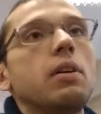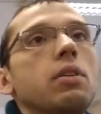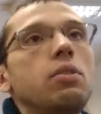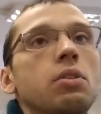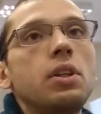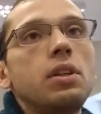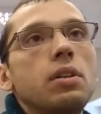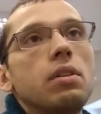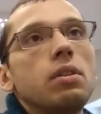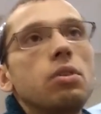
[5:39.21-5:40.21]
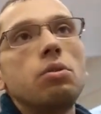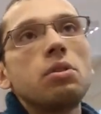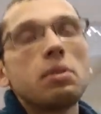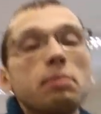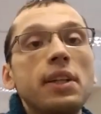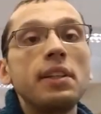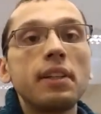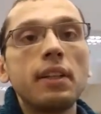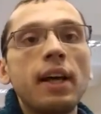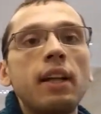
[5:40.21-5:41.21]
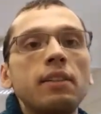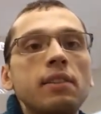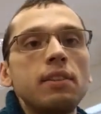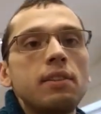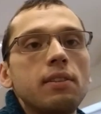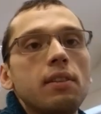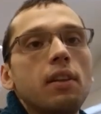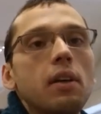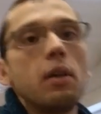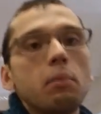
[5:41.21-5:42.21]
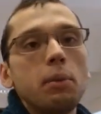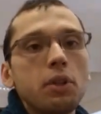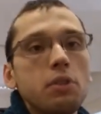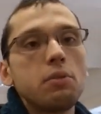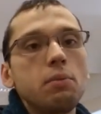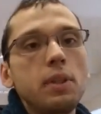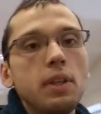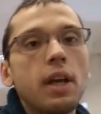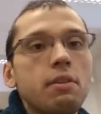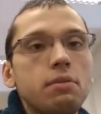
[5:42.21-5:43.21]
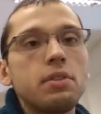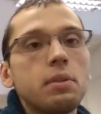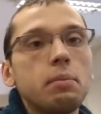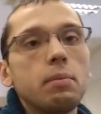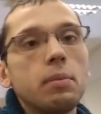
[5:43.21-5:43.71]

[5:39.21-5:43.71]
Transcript: you can do some data analysis, because we have some